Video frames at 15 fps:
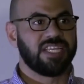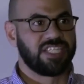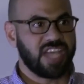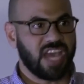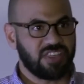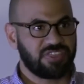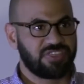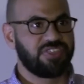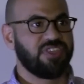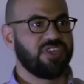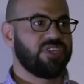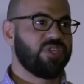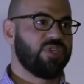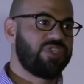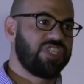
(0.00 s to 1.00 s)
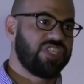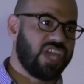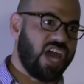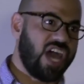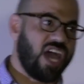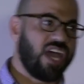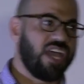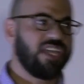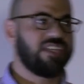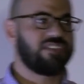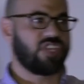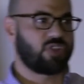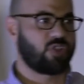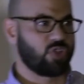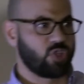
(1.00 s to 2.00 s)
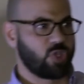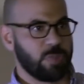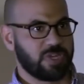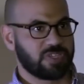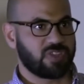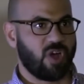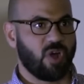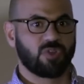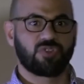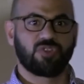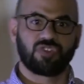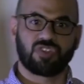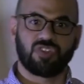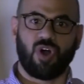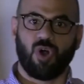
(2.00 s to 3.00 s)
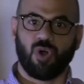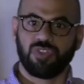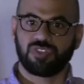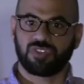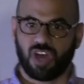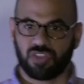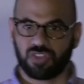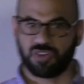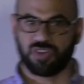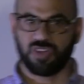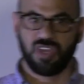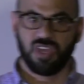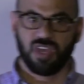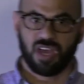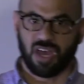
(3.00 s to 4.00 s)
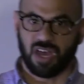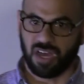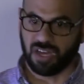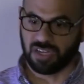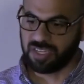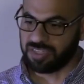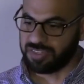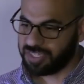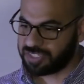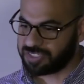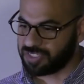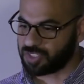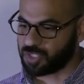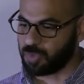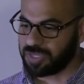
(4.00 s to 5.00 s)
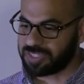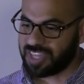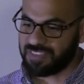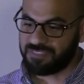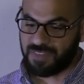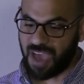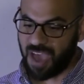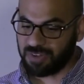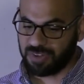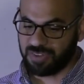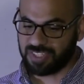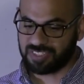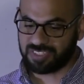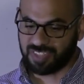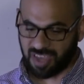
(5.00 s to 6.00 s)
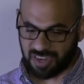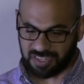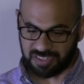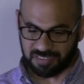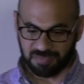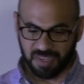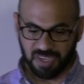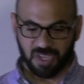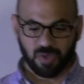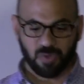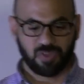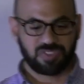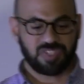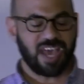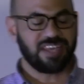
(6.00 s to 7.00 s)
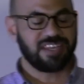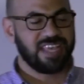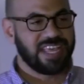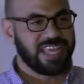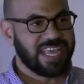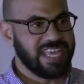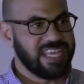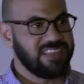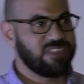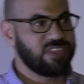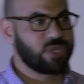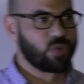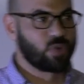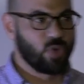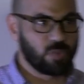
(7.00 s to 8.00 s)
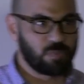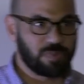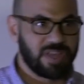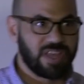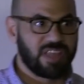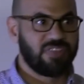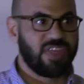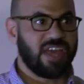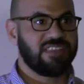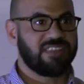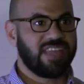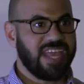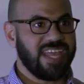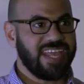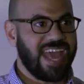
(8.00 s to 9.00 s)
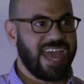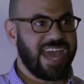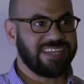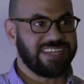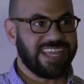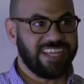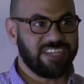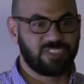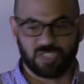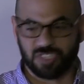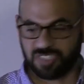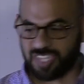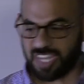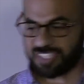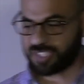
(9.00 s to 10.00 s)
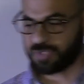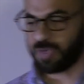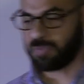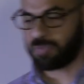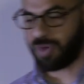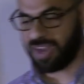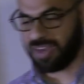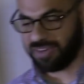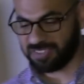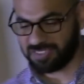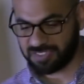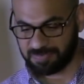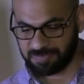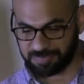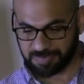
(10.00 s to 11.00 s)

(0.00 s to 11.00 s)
death, UTI, secondary decubitus ulcers, and all these other conditions. And what they found in this study was that in the group that they had intercessory prayers,